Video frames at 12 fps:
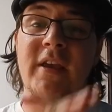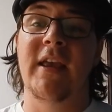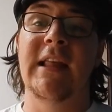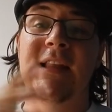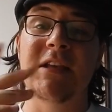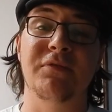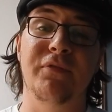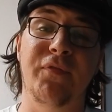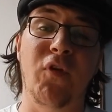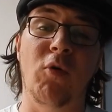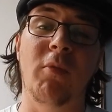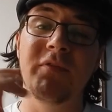In less than
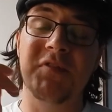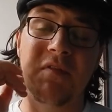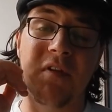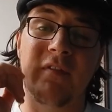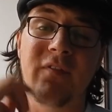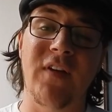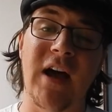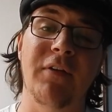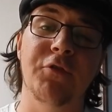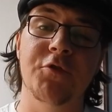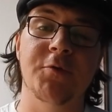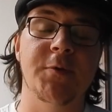4 months, I've got
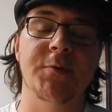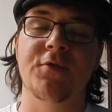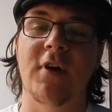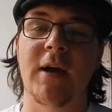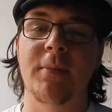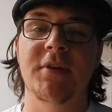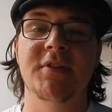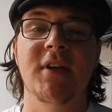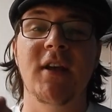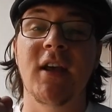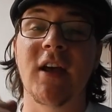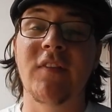500 subscribers,
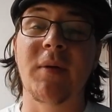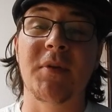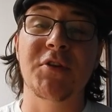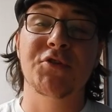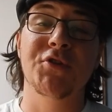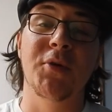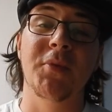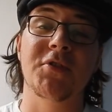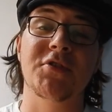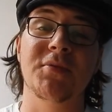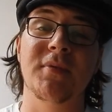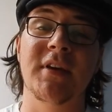and that means so
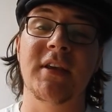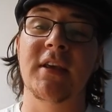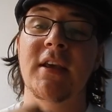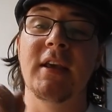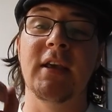much to me.